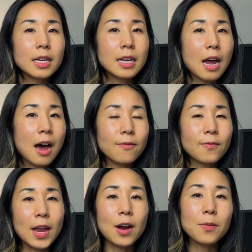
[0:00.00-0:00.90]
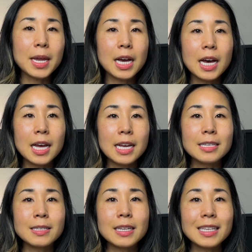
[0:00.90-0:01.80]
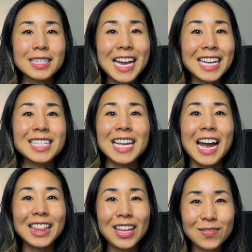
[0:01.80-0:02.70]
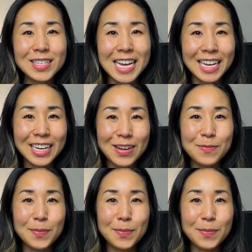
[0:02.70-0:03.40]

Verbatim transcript: not fair because yes, I love data,